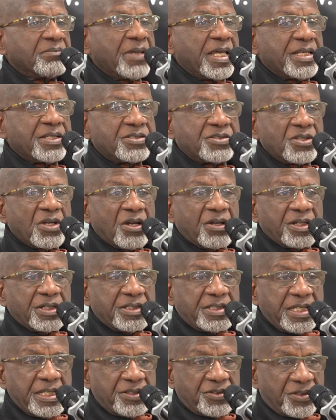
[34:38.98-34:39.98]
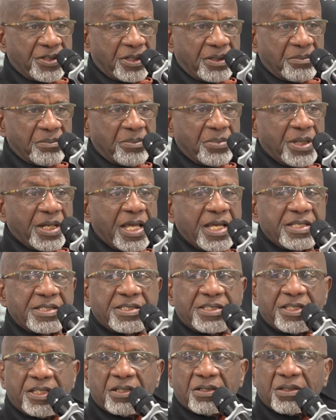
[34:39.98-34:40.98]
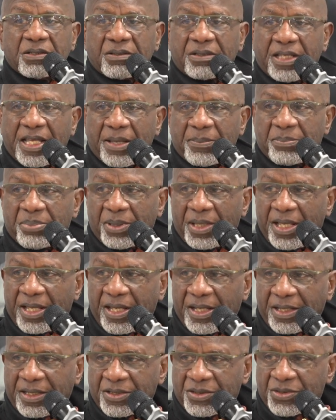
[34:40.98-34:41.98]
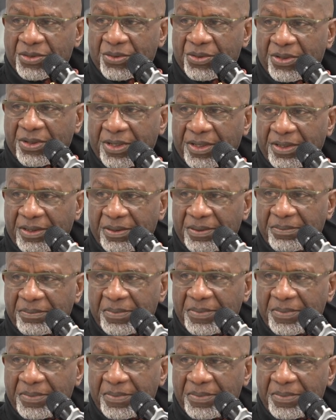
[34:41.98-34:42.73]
and started teaching. But I still kept playing and touring.